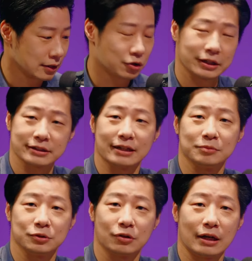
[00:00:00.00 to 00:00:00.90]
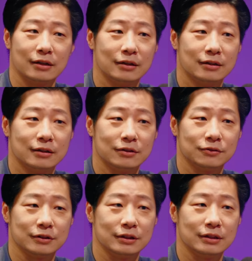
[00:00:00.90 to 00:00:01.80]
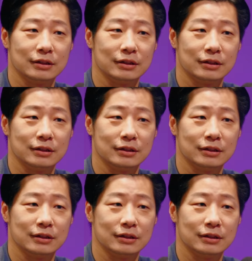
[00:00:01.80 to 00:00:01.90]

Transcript: quite sizable, Yeah, the, the,